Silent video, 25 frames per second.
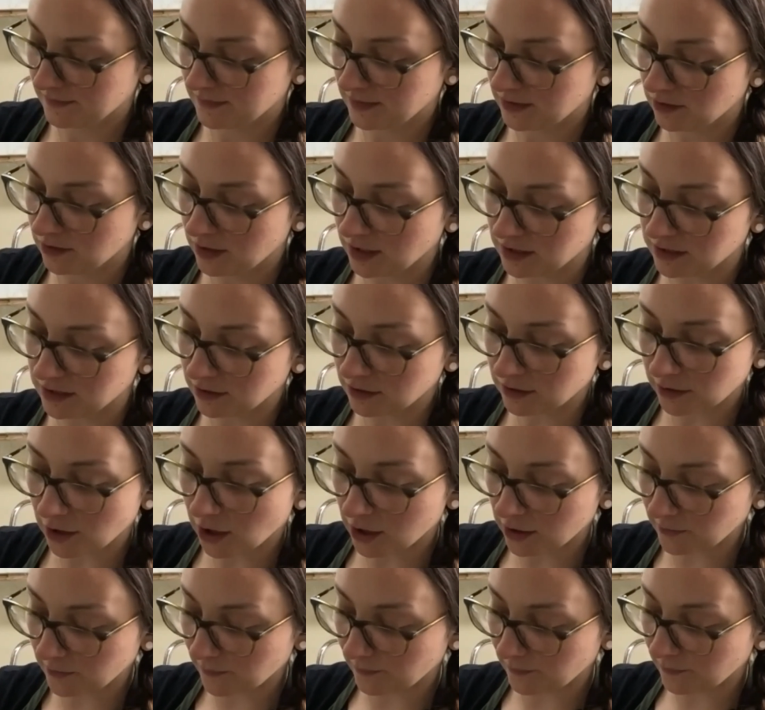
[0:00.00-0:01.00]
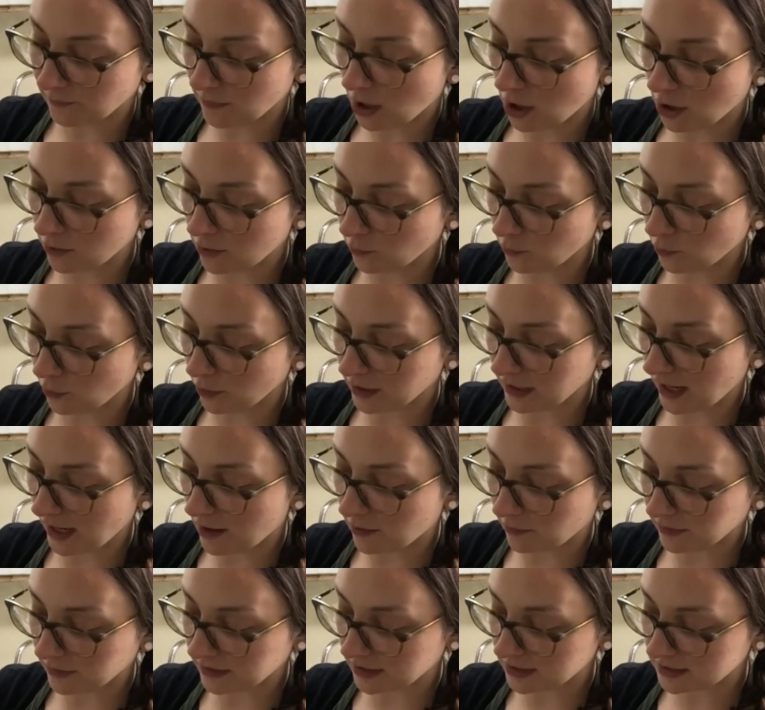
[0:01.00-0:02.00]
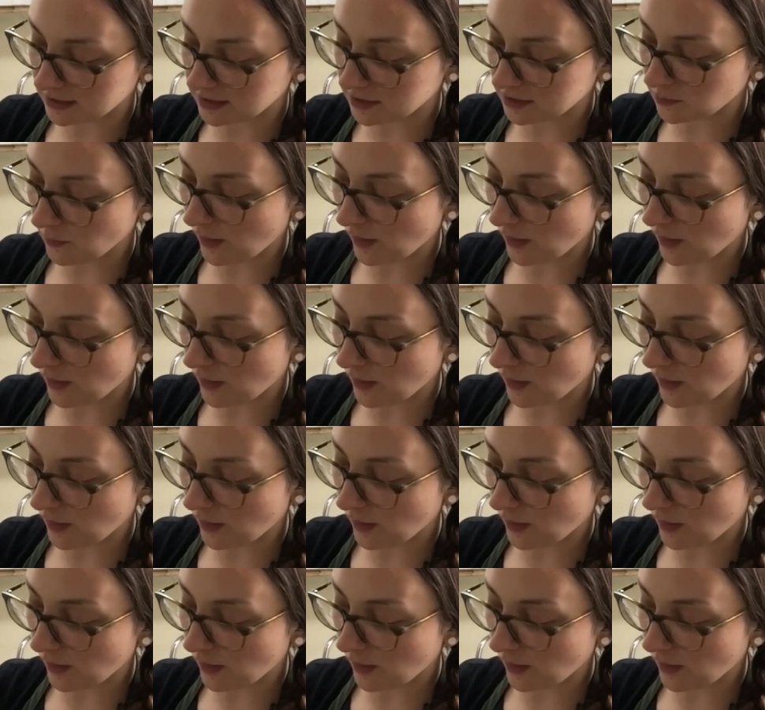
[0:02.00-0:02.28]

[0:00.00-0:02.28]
You're getting a good arm workout with this as